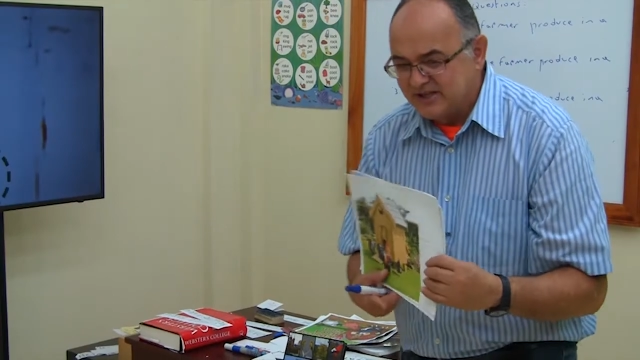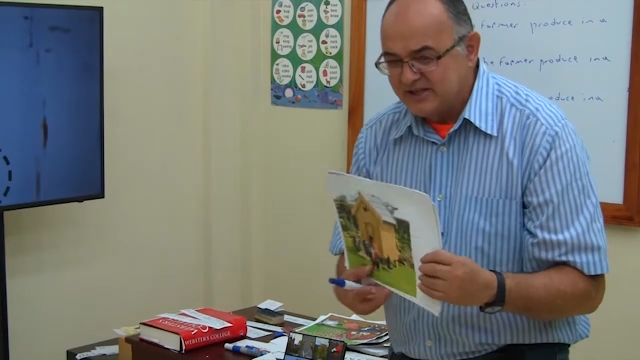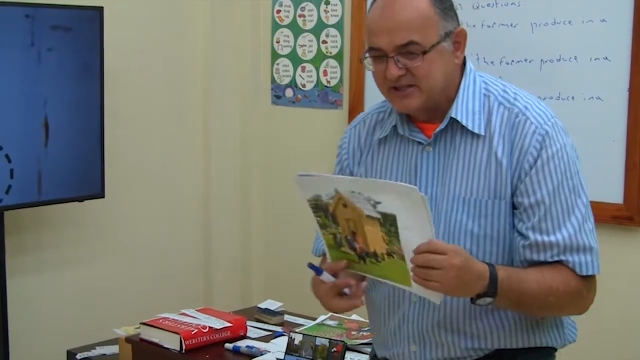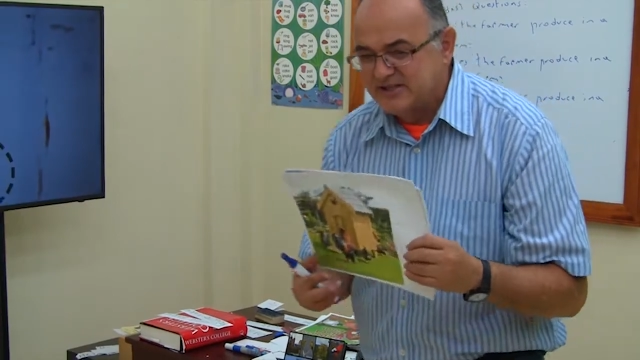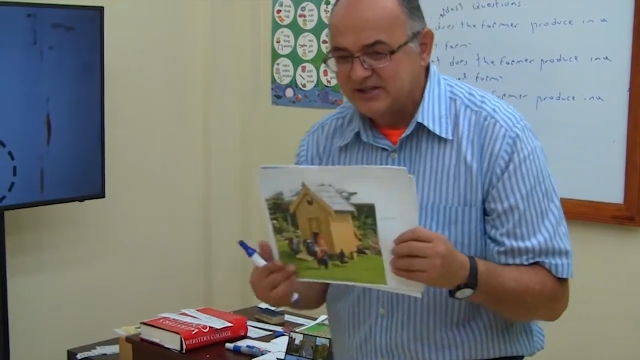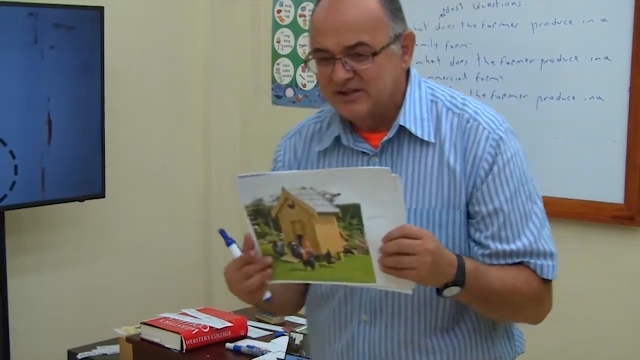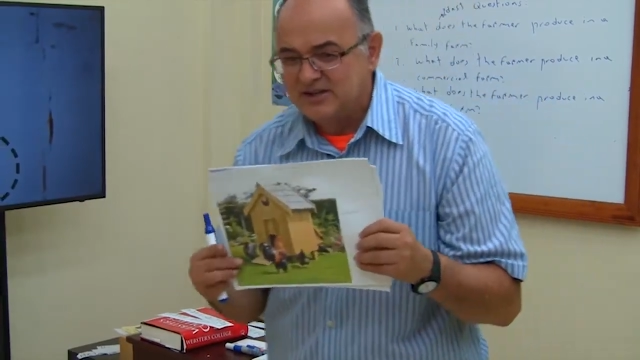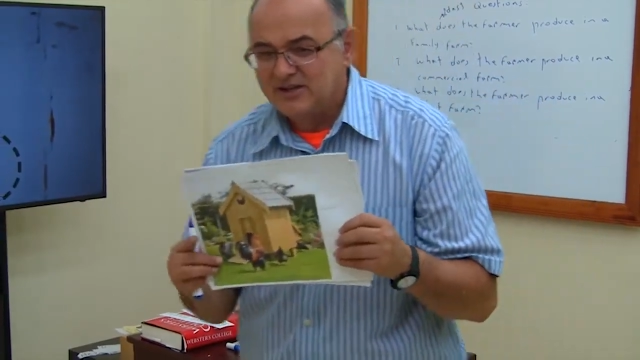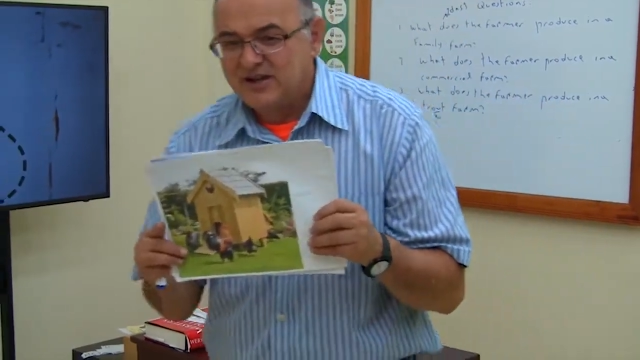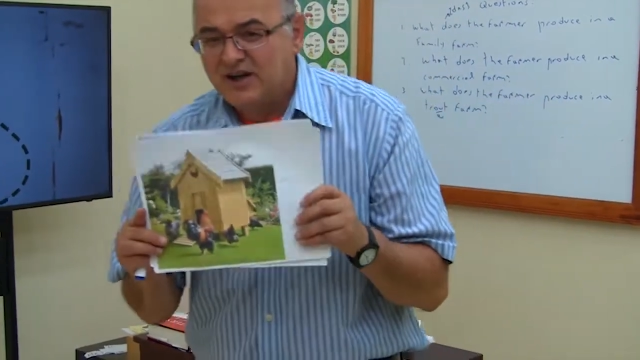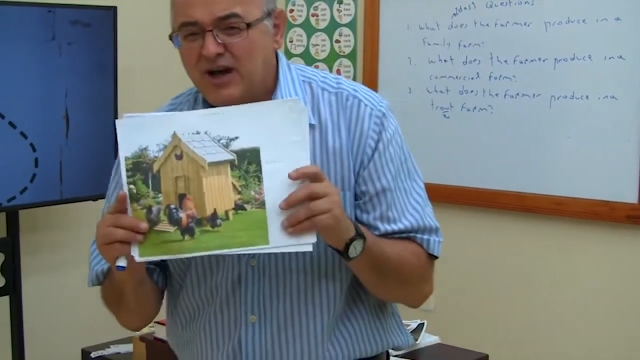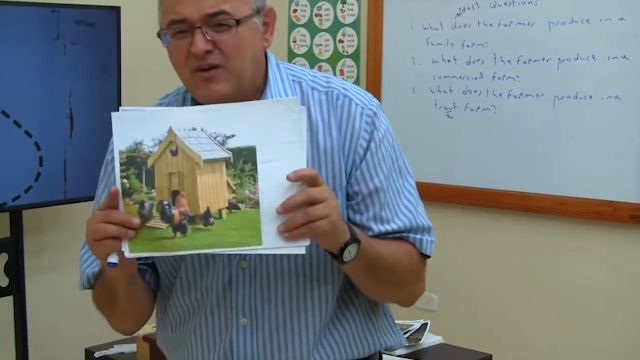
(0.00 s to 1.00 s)
is this?
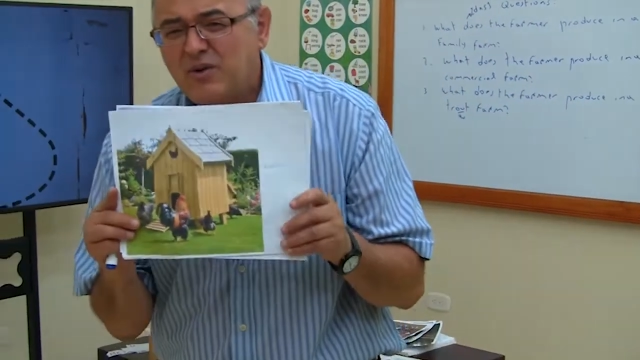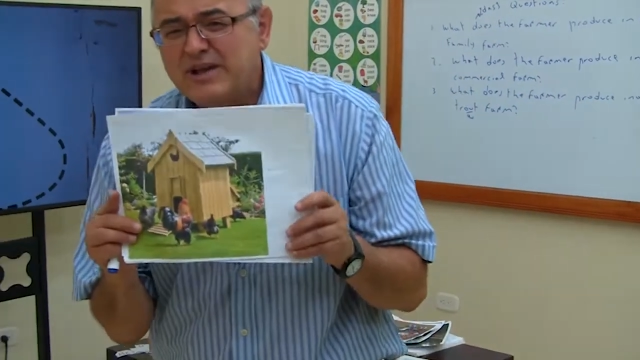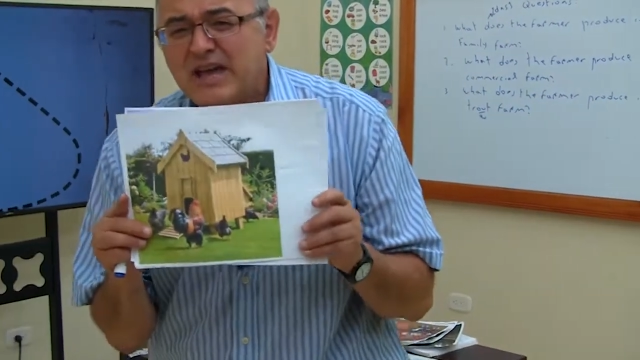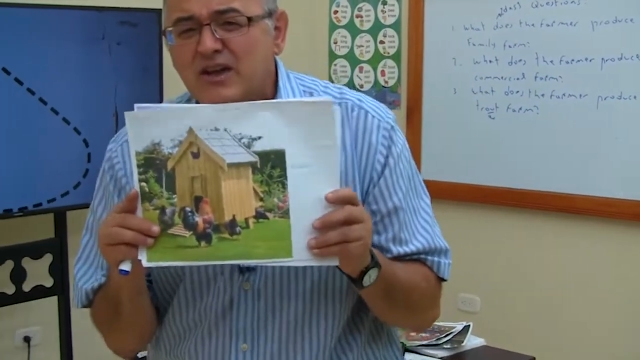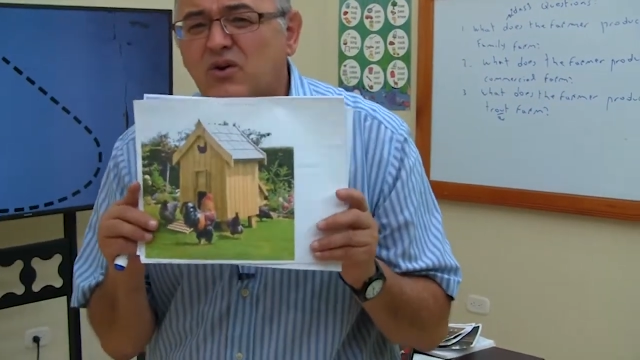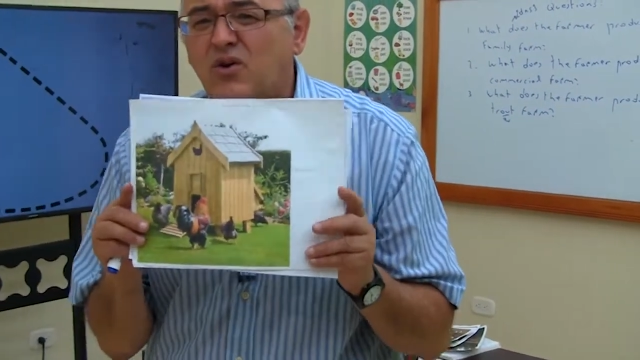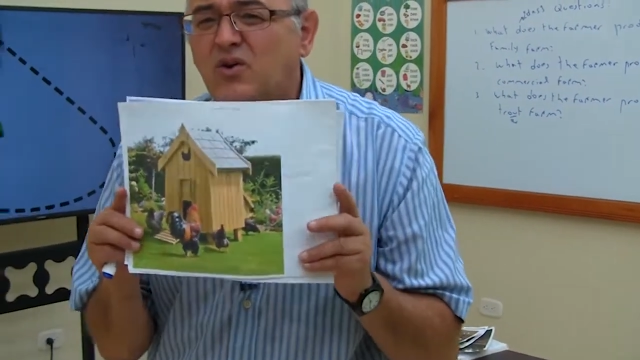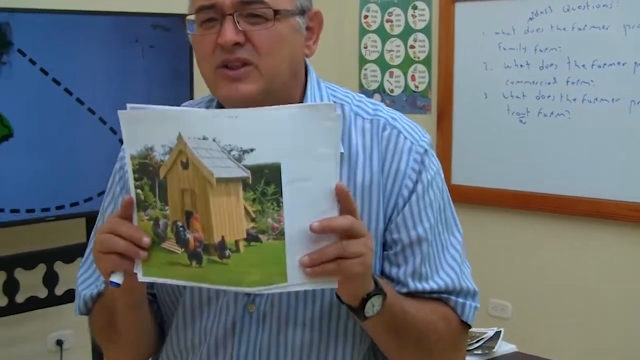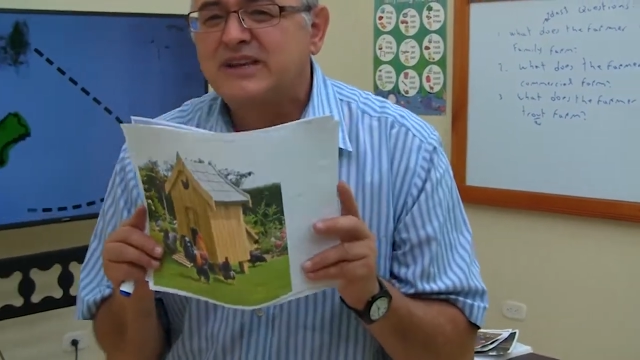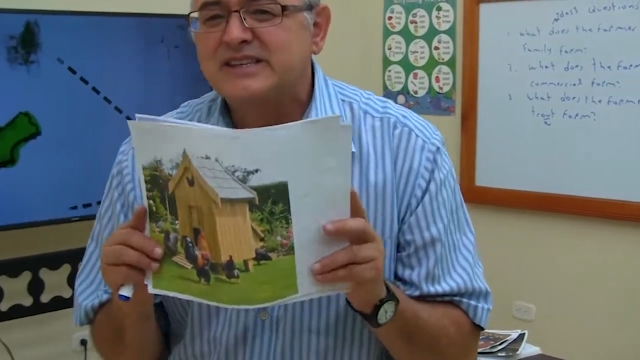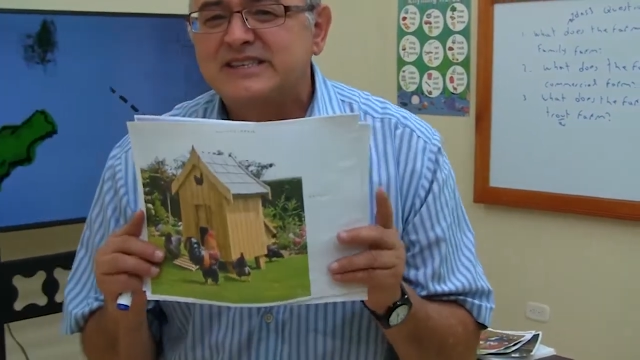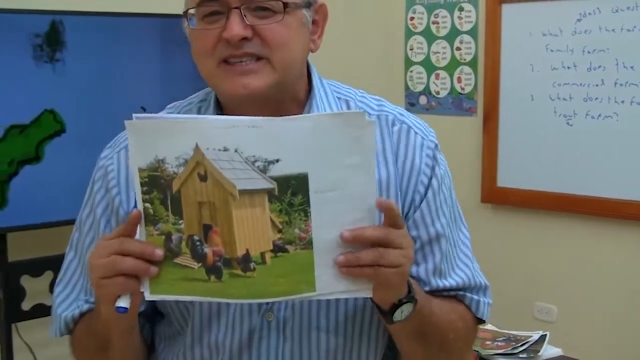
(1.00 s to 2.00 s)
How we can call
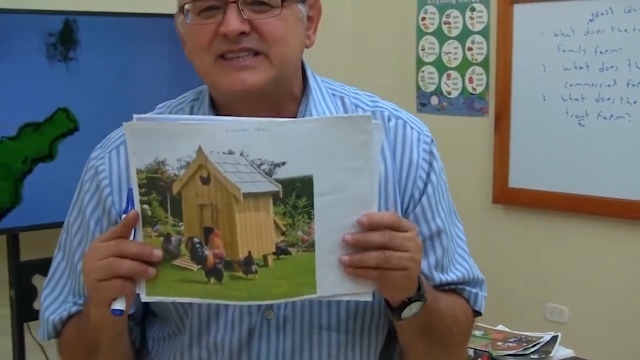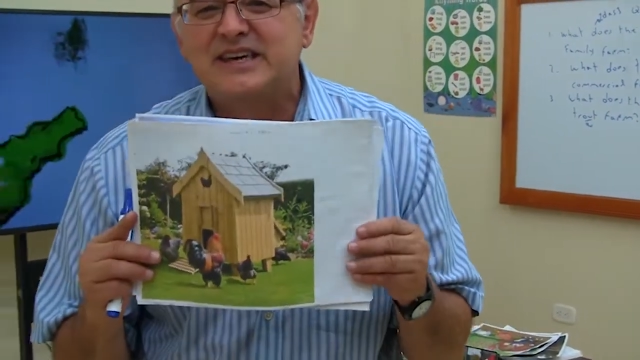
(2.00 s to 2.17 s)
this?